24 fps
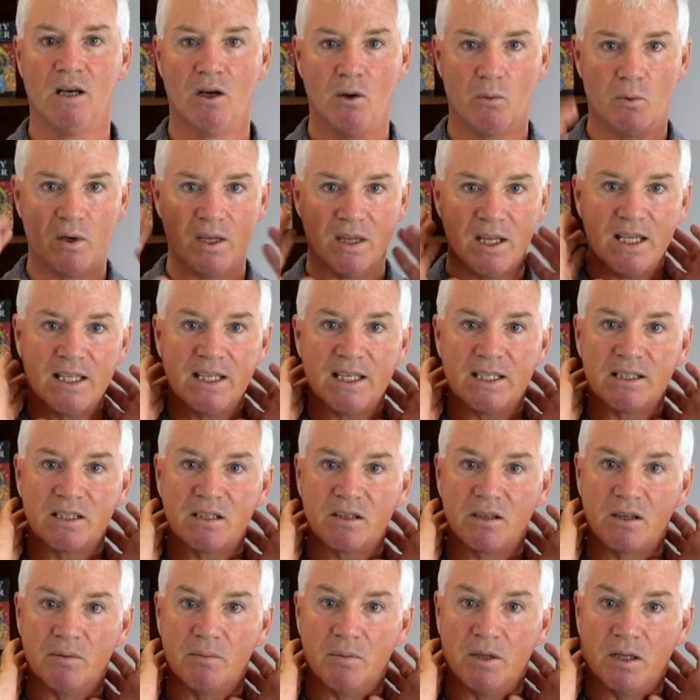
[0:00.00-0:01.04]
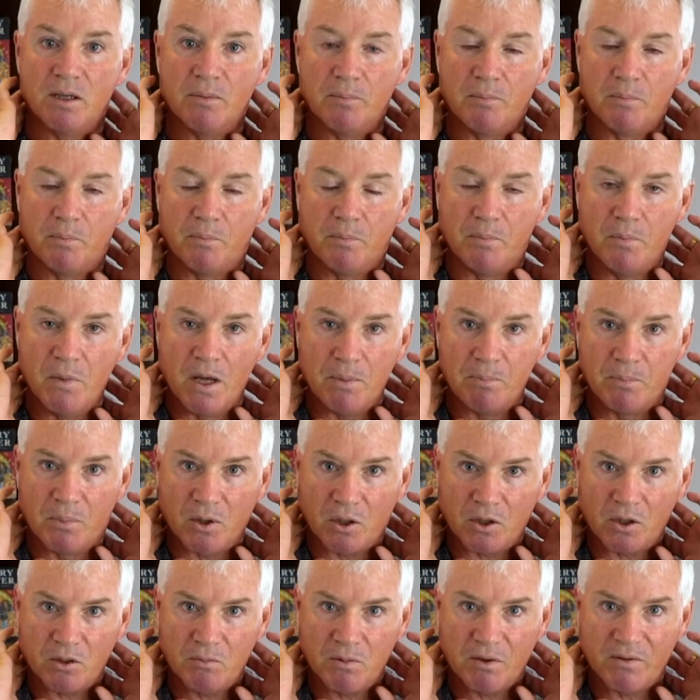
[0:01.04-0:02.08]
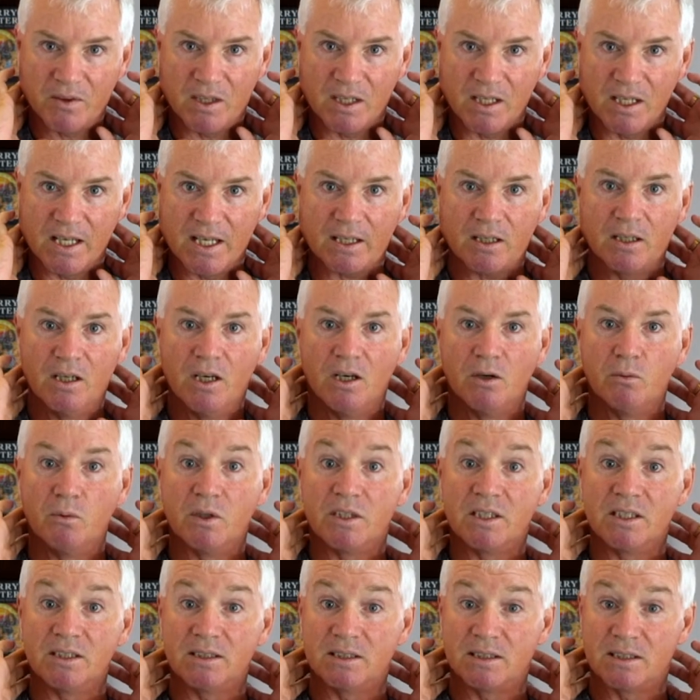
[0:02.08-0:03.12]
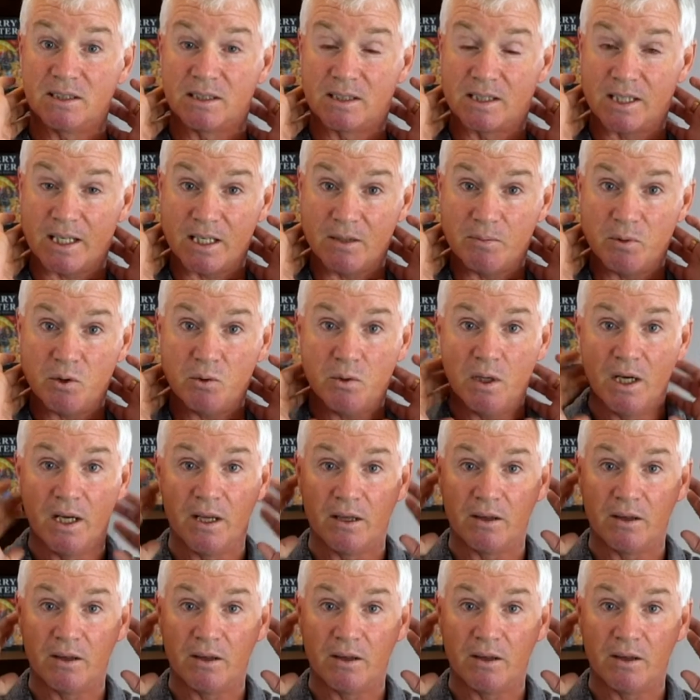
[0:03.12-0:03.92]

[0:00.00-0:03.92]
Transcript: We then get to the bottom of the neck, which is stable.